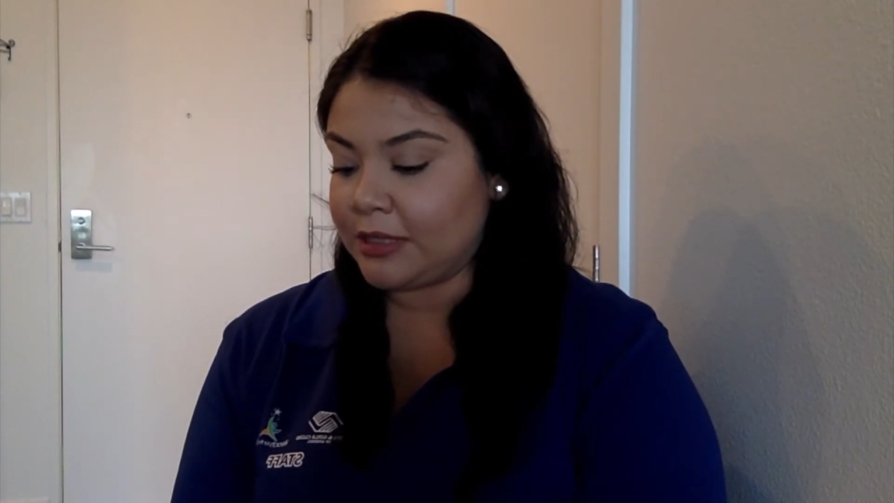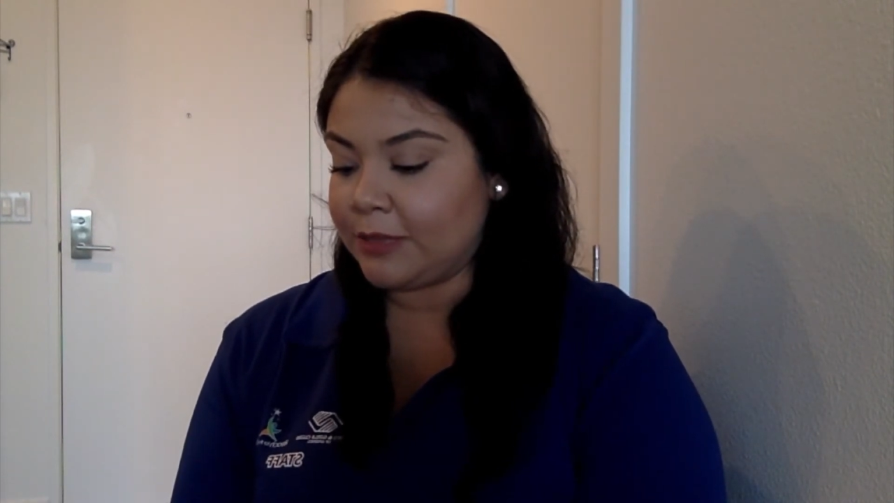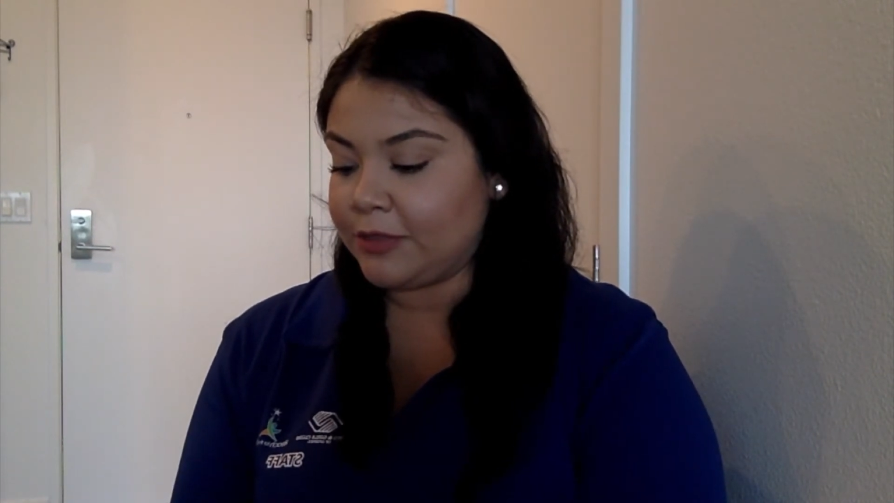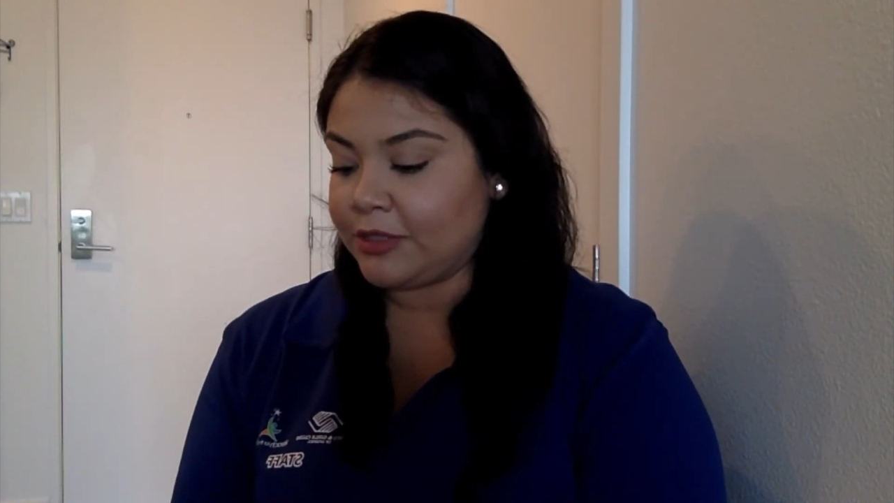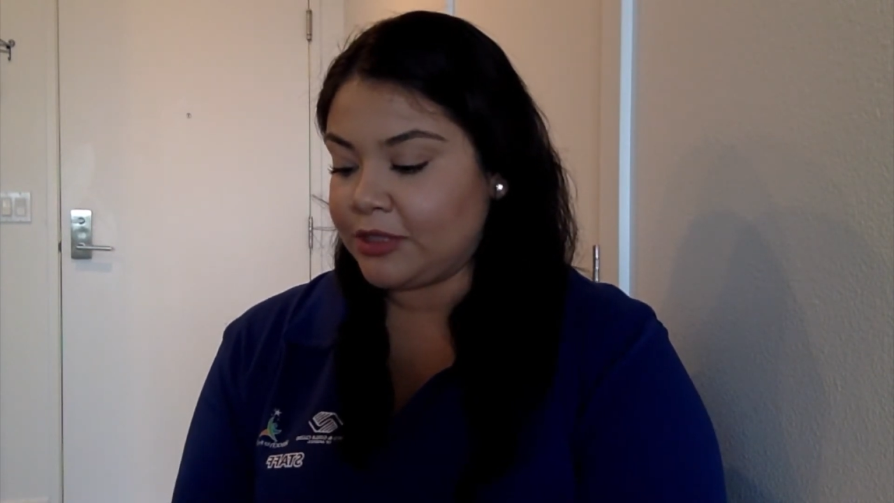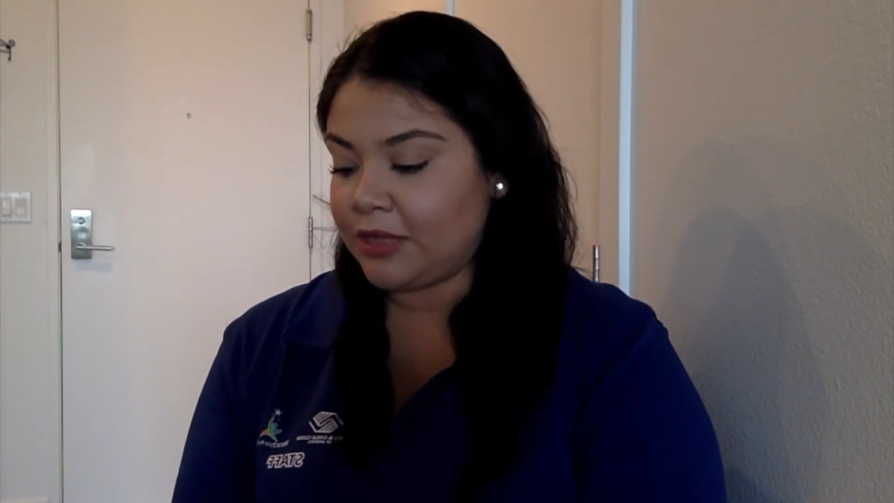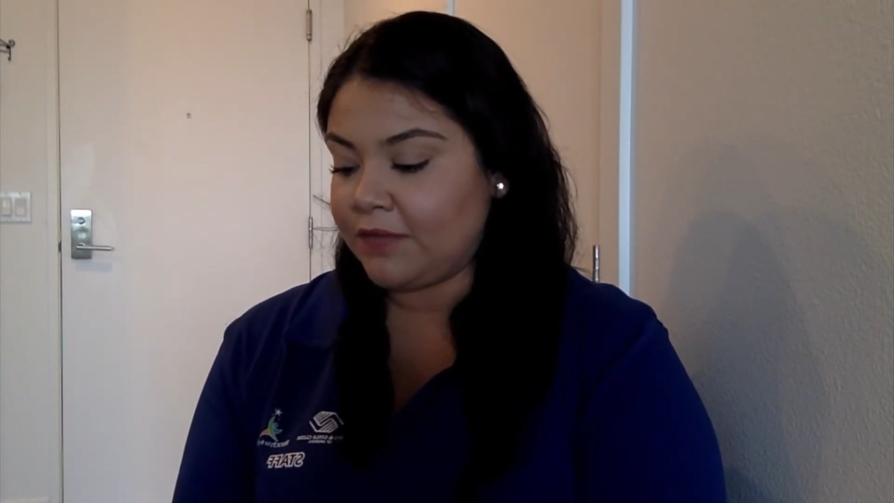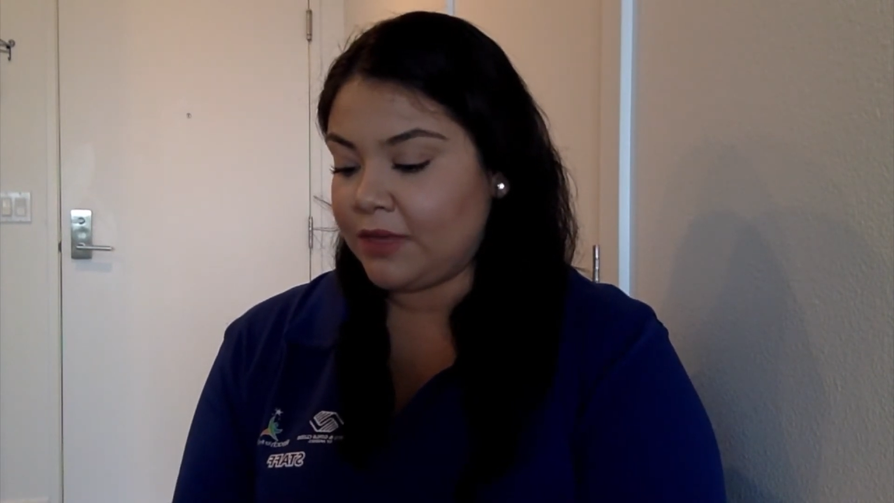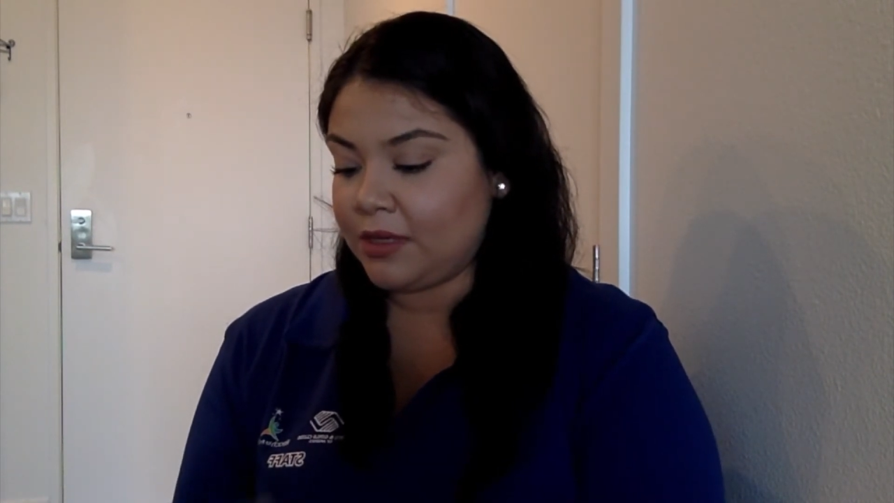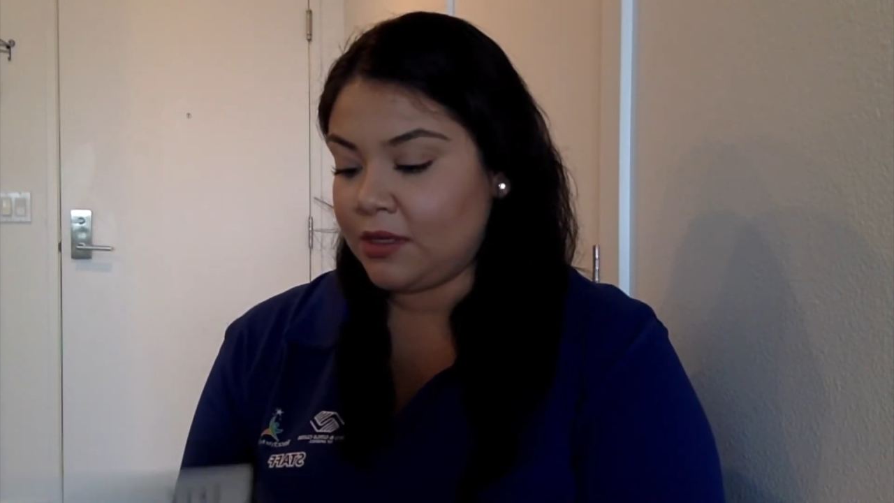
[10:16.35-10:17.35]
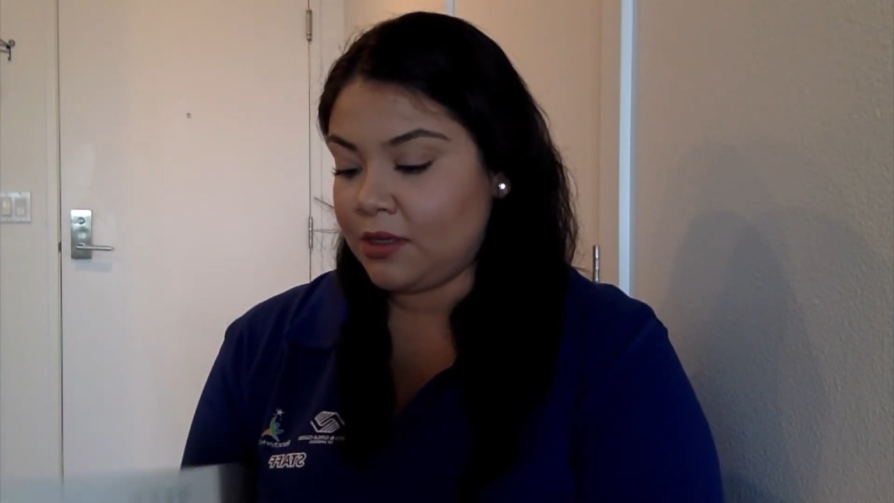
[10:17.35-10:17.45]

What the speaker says: number 7,